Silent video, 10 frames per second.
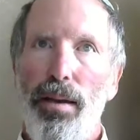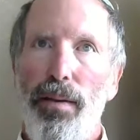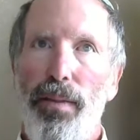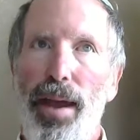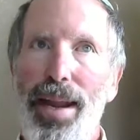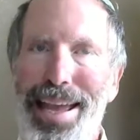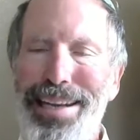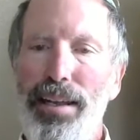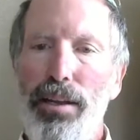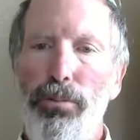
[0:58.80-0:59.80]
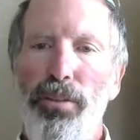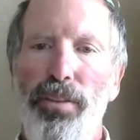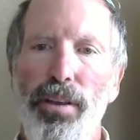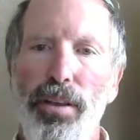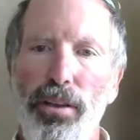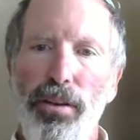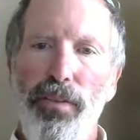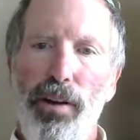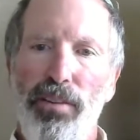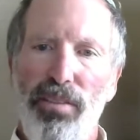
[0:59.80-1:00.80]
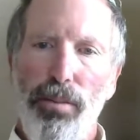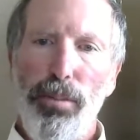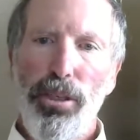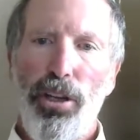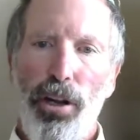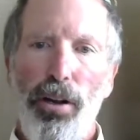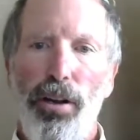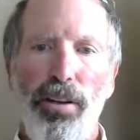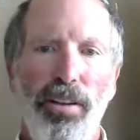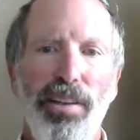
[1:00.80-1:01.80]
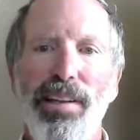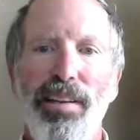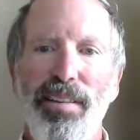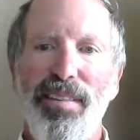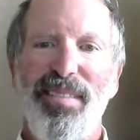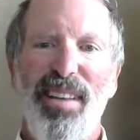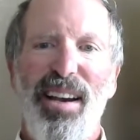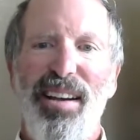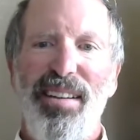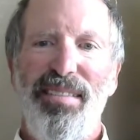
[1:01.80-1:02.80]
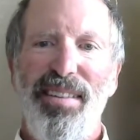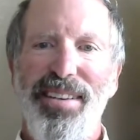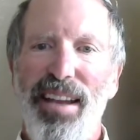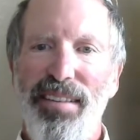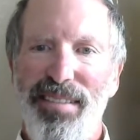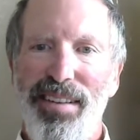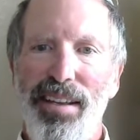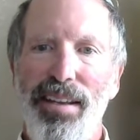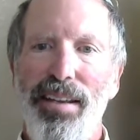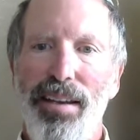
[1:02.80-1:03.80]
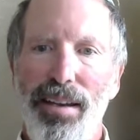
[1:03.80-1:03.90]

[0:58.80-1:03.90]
that ended with the universe mature size and density,